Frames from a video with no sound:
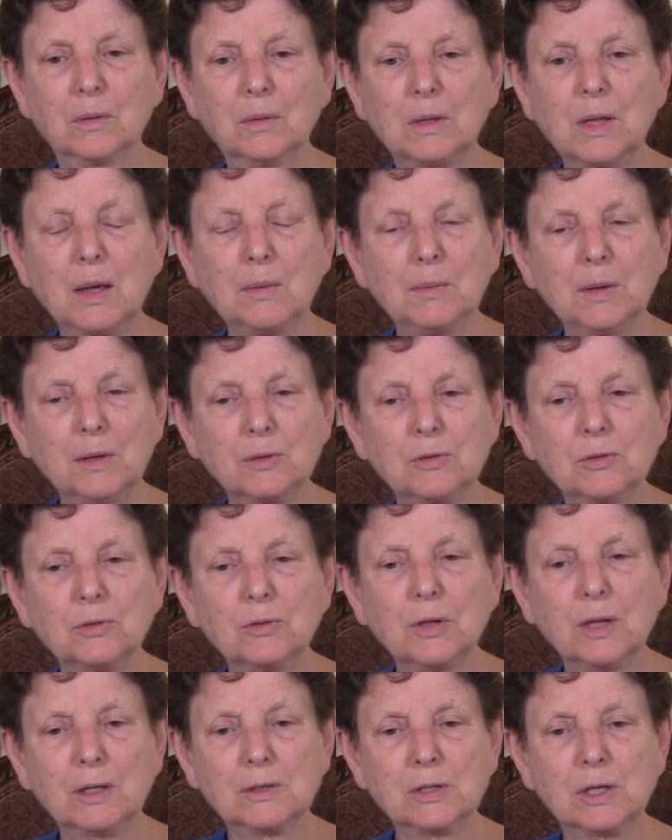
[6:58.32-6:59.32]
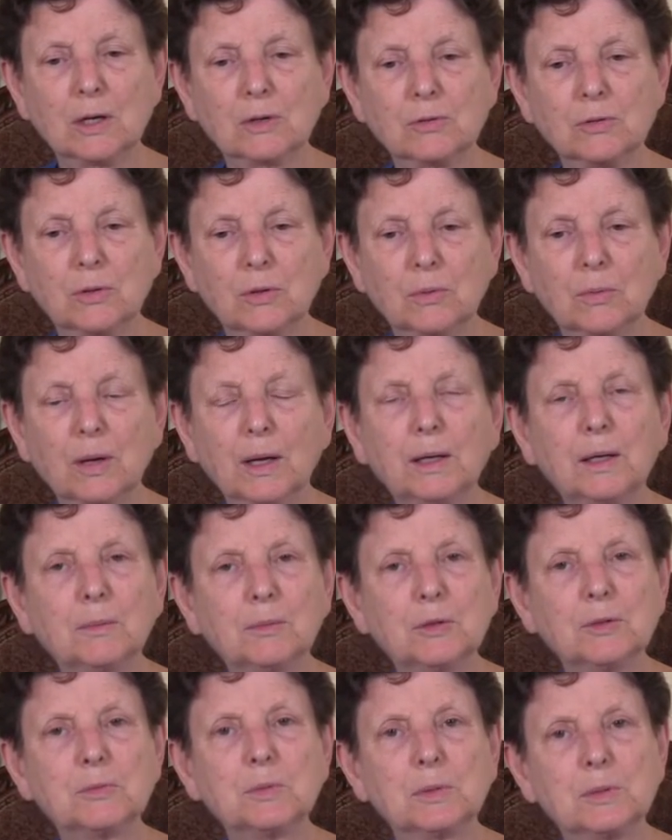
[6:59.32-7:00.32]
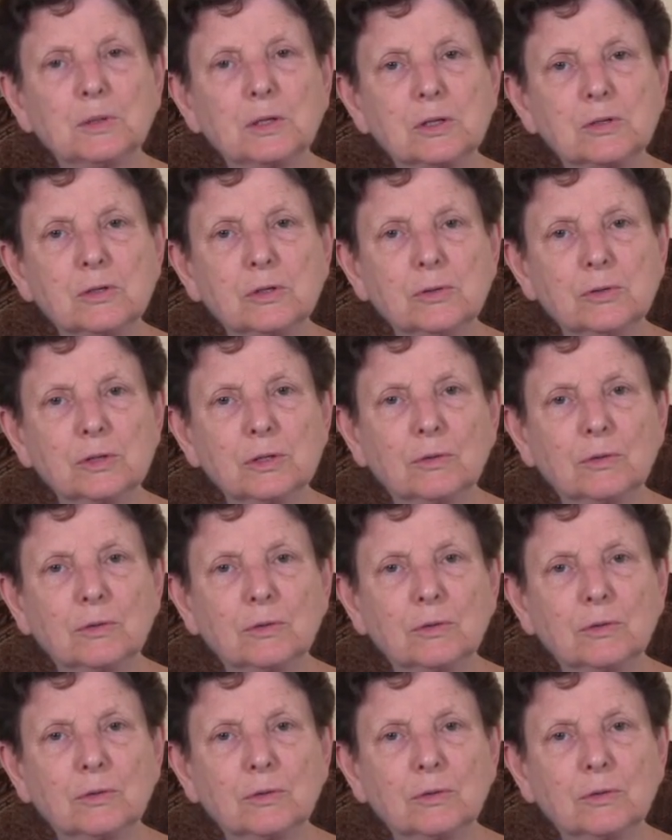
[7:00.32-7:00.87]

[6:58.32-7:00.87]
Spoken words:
I'm not sure that's actually the right image, but let's use